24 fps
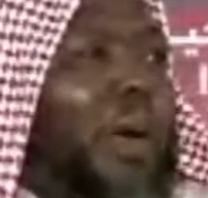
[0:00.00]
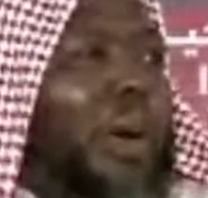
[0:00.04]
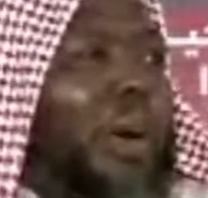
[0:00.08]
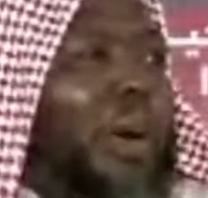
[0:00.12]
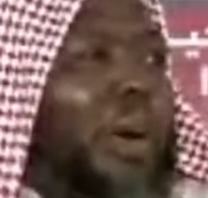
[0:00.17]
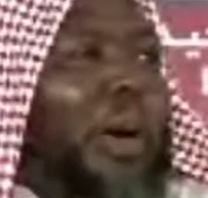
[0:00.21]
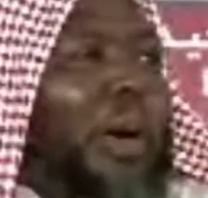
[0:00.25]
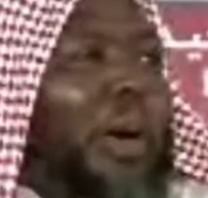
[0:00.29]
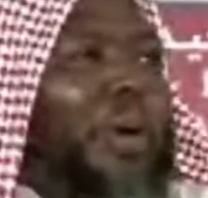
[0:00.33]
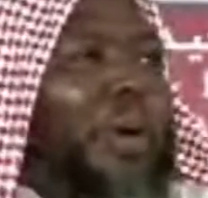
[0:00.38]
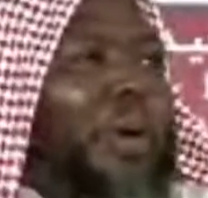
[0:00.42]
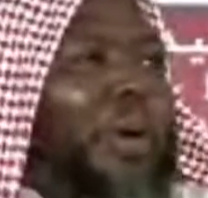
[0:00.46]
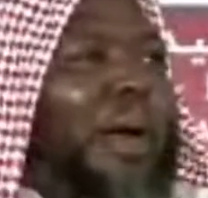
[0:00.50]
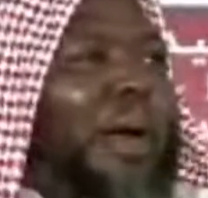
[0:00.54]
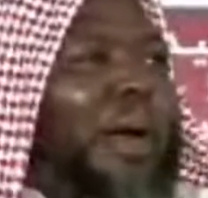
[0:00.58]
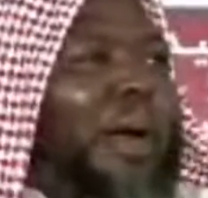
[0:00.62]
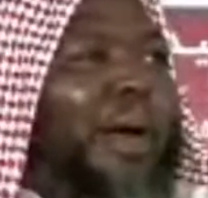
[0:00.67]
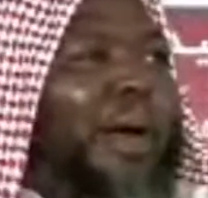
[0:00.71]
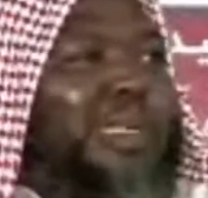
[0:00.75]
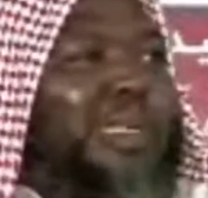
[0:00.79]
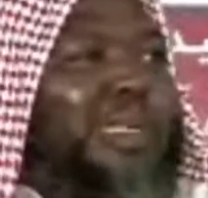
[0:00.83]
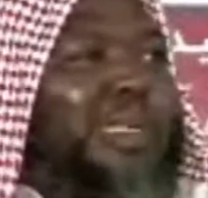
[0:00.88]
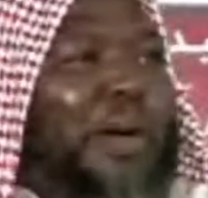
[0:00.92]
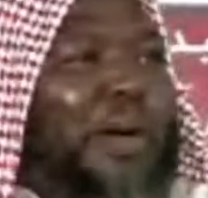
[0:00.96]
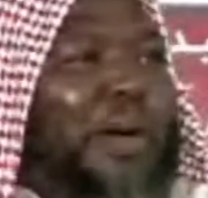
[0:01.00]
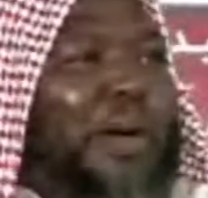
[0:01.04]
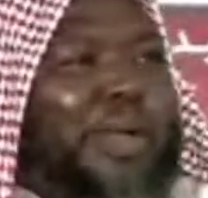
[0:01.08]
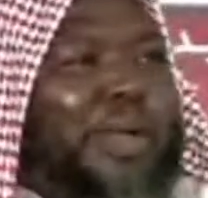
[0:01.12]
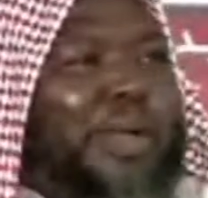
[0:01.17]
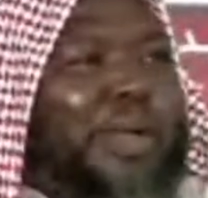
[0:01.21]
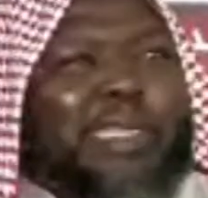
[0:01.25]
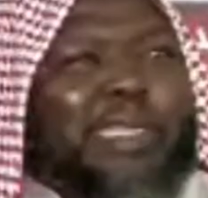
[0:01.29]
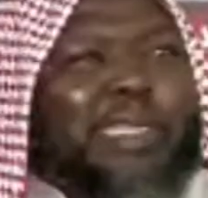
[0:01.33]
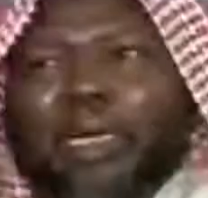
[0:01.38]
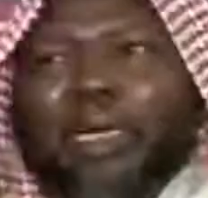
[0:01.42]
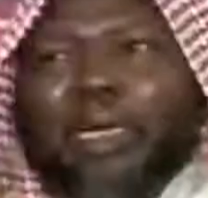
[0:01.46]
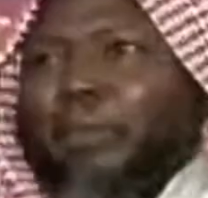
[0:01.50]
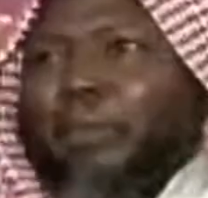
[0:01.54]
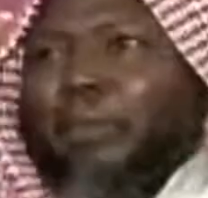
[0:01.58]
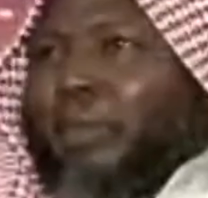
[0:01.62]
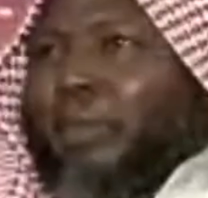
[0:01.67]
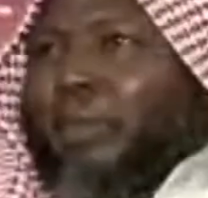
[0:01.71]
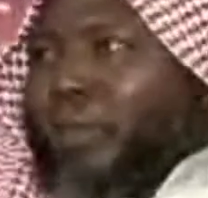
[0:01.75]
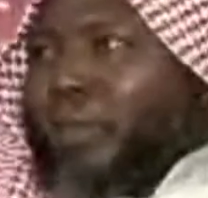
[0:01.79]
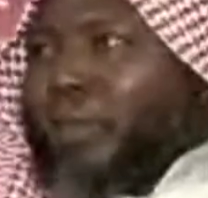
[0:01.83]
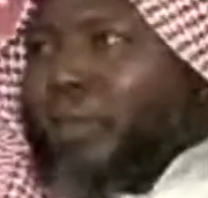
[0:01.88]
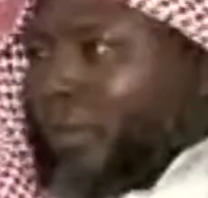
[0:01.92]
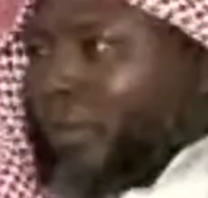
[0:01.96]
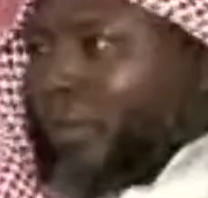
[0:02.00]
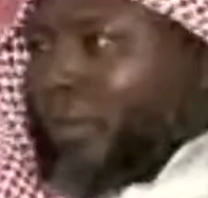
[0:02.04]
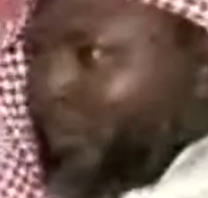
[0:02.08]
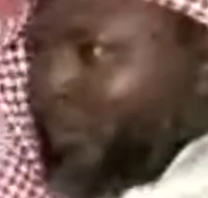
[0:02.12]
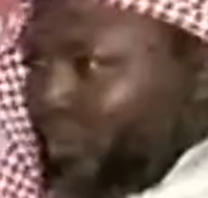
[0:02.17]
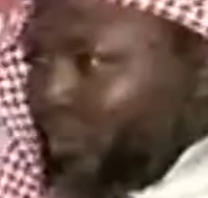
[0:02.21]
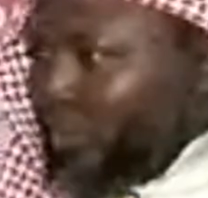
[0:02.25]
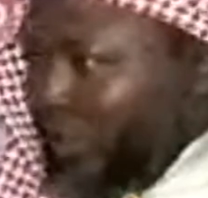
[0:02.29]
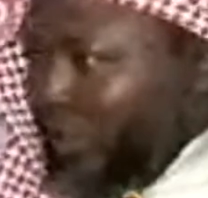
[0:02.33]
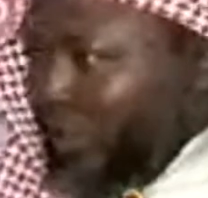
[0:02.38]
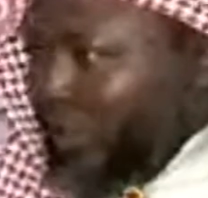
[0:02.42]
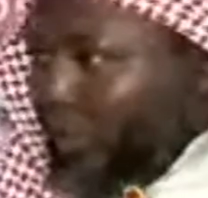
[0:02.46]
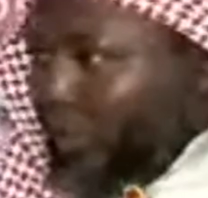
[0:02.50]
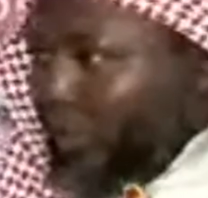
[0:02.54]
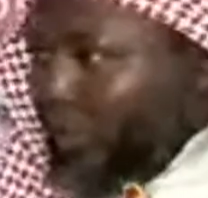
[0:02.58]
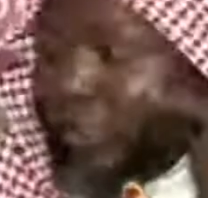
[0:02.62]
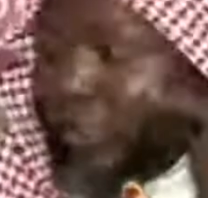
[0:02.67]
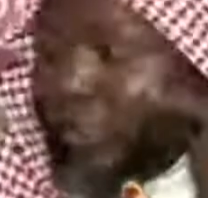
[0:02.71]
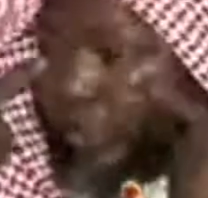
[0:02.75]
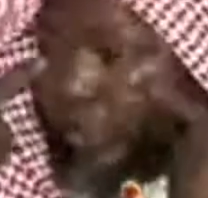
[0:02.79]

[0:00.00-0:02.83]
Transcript: on a matter we take them. Put them, you see